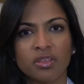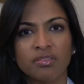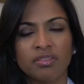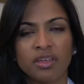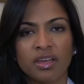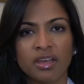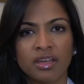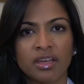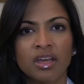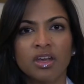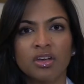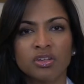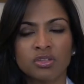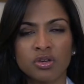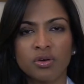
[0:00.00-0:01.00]
that they
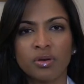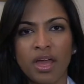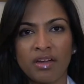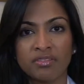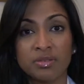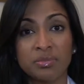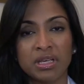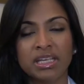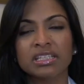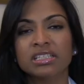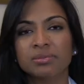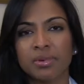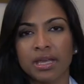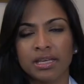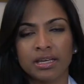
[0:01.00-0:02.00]
don't have to be
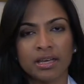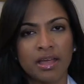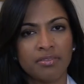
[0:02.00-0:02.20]
intubated,